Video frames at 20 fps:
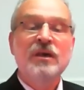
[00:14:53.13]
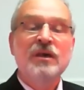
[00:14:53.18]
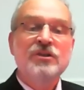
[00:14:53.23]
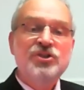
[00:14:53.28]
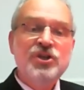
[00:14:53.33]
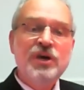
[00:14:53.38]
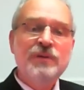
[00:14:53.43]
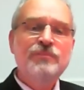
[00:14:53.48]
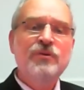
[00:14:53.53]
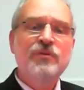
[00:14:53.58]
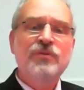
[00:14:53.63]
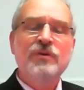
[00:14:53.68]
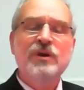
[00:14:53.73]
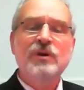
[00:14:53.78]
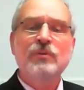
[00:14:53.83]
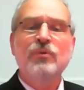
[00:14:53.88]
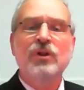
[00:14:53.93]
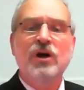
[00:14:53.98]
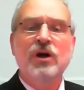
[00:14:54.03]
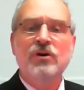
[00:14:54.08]
Chapter 3
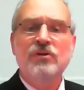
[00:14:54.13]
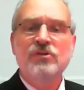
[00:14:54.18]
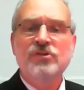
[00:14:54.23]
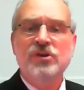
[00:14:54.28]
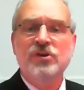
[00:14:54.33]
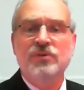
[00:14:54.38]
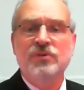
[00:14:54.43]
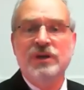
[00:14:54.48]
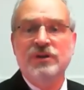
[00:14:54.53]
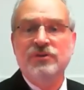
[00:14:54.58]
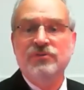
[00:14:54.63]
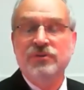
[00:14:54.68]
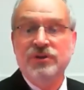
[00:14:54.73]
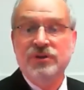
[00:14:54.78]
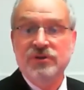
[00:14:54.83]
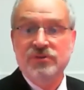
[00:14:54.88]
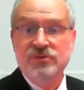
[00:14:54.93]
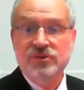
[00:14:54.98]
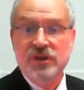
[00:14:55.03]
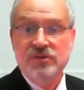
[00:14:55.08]
will also
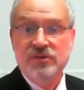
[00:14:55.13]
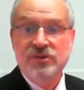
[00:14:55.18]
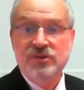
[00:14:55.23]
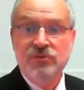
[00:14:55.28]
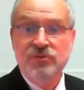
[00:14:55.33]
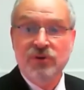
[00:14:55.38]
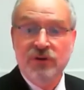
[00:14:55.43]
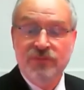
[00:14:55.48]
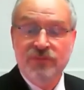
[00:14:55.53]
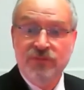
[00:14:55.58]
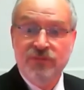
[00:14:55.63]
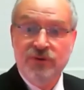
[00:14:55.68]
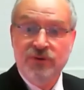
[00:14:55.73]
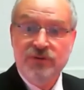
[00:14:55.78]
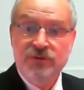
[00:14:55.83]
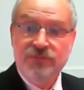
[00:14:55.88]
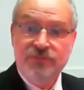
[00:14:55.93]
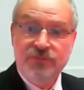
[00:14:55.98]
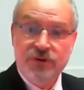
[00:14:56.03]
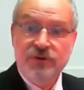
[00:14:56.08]
introduce us to our
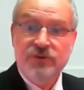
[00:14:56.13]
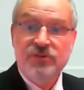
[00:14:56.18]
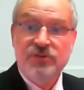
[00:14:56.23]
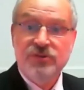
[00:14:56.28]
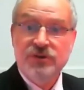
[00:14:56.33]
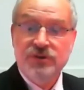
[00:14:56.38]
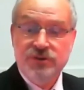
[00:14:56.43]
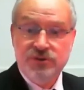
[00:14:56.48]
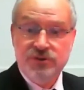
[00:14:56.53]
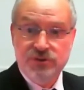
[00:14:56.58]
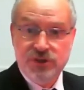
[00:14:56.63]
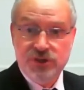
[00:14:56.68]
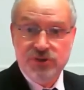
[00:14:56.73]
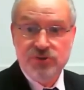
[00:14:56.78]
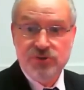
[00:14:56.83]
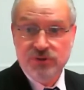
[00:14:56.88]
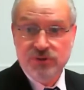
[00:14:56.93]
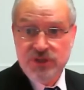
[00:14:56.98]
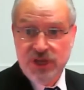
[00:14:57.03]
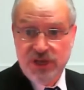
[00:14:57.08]
first
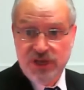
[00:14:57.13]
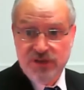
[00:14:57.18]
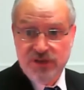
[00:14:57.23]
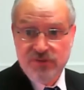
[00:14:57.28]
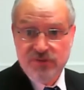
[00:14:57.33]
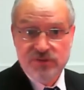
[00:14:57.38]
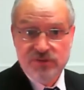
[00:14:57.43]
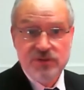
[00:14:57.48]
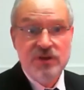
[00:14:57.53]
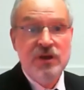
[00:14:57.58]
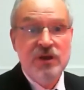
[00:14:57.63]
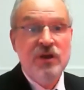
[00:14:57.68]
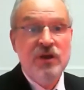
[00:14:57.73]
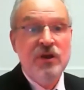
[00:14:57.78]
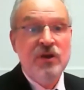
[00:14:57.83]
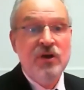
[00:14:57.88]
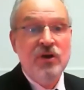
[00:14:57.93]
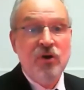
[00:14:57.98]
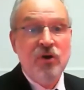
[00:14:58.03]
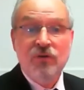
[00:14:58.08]
judicial tests.
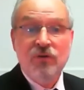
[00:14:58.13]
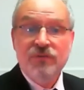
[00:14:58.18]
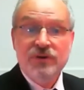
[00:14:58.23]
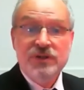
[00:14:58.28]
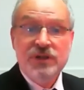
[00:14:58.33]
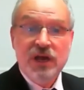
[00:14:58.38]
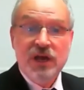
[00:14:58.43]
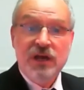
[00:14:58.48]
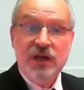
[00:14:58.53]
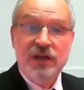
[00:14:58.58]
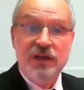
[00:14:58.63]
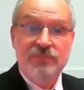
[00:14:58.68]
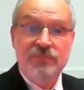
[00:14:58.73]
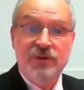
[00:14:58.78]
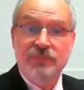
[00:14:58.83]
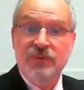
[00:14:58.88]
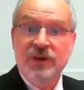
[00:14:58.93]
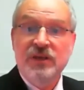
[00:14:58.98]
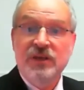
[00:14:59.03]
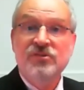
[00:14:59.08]
Over time,
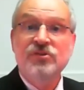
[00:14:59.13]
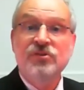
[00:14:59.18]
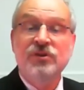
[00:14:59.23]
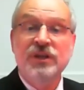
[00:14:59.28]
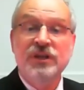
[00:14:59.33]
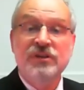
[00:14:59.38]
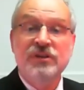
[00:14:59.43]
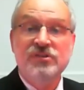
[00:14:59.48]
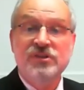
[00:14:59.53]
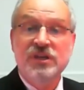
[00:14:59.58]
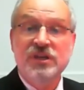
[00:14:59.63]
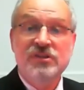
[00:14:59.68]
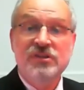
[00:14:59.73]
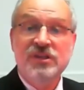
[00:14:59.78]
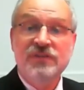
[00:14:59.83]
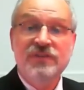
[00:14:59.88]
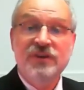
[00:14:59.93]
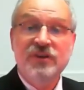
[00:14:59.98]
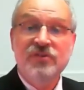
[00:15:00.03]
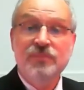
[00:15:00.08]
and based on
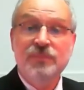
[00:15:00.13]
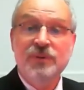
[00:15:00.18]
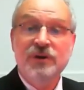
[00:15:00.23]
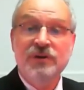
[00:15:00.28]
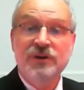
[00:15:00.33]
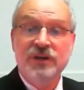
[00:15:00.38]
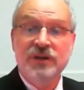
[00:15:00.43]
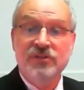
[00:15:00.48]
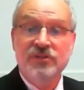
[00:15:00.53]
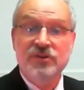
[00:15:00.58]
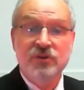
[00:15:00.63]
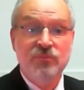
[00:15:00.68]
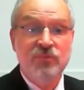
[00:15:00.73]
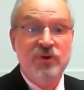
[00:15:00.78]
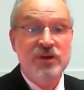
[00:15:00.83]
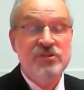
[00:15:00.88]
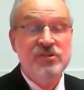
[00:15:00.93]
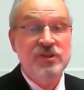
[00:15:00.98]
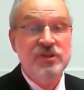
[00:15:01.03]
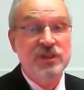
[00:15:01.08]
extensive experience in
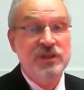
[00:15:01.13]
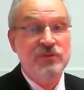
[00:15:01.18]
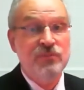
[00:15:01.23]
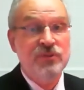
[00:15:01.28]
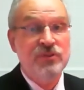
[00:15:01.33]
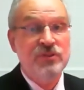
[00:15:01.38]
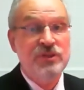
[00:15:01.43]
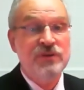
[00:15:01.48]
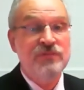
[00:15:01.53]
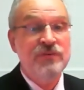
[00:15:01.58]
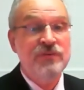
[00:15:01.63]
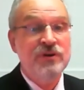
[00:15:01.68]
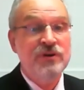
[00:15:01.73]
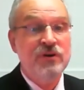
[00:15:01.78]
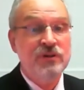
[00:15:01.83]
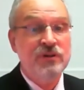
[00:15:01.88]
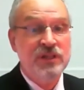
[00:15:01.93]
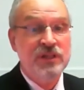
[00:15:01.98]
wrestling with difficult